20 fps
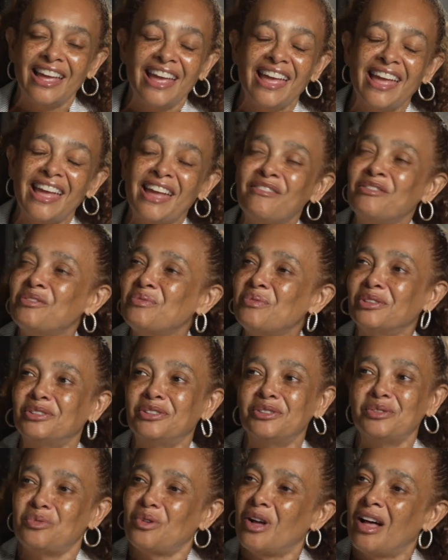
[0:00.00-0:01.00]
Every once
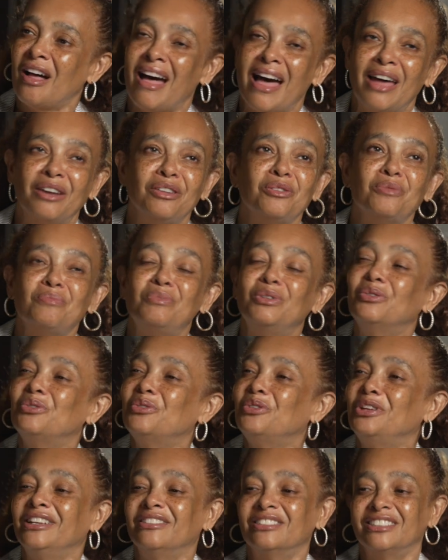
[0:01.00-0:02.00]
in a while, out of the blue,
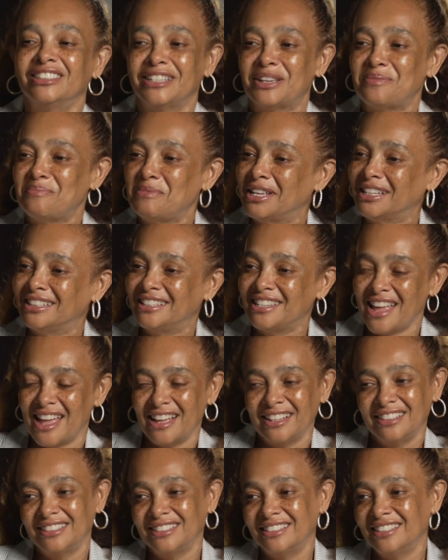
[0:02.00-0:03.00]
he'll send me a
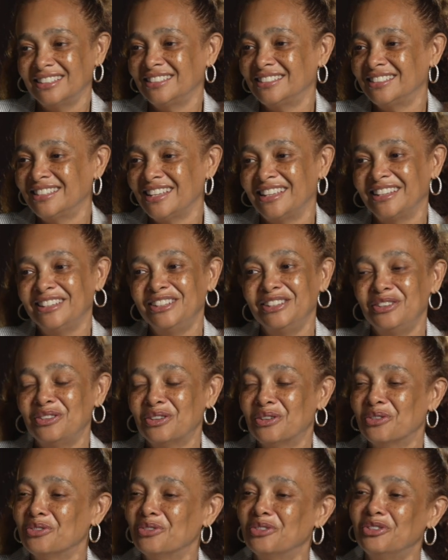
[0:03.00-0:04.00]
text. Said, you
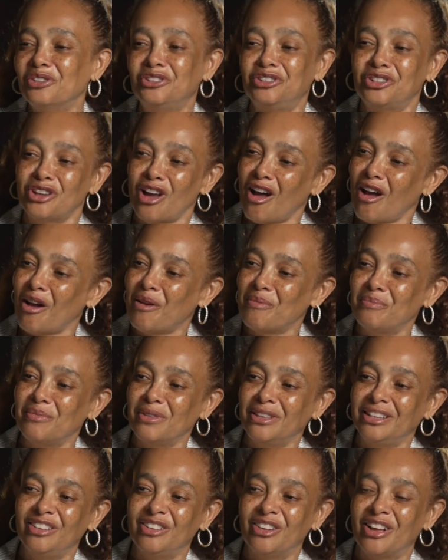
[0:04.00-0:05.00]
know, good job.
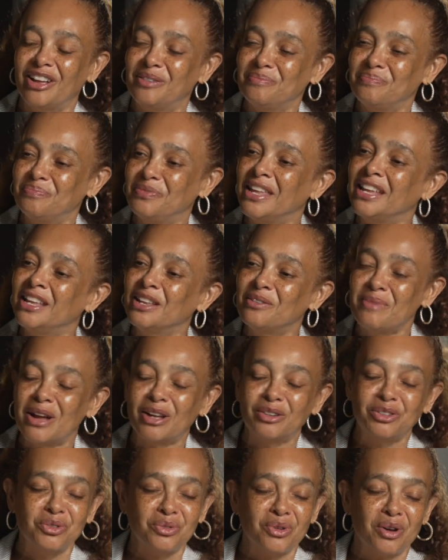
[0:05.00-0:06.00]
You know, I'm thinking about you.